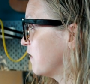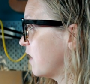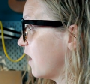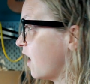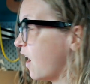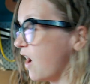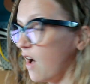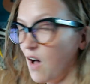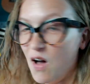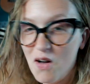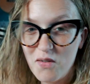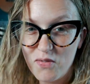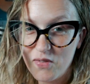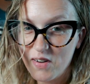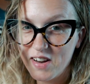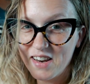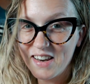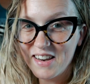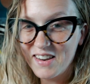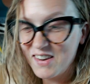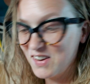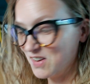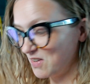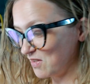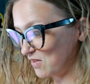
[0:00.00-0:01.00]
Half
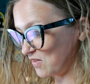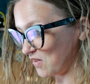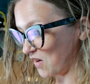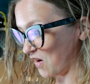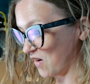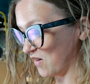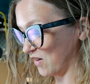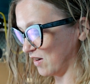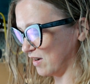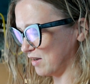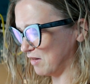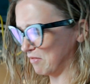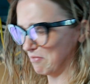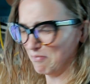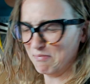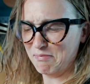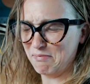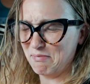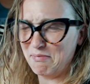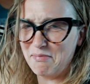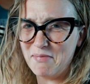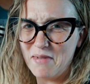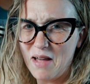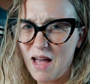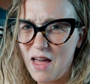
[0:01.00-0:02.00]
written a new song,
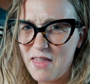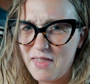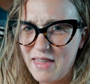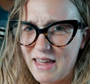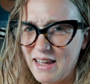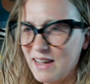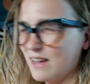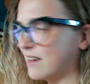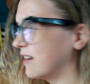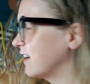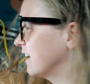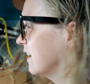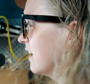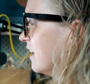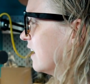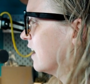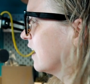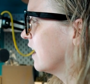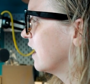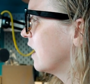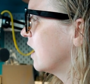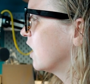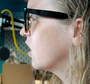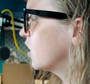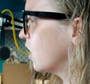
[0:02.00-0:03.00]
I think.
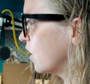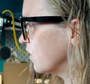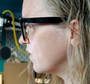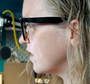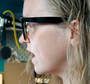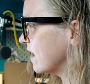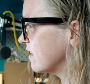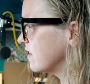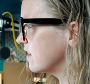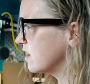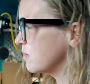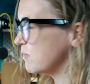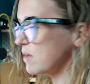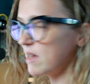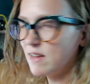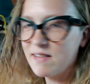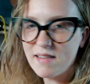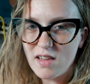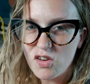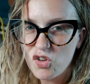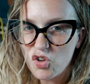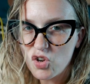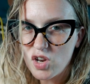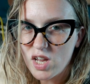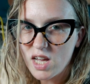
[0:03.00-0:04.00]
Contacted a mix
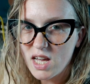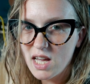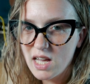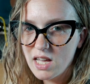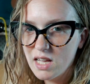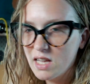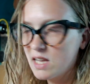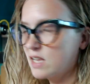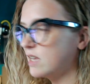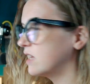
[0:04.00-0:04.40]
engineer.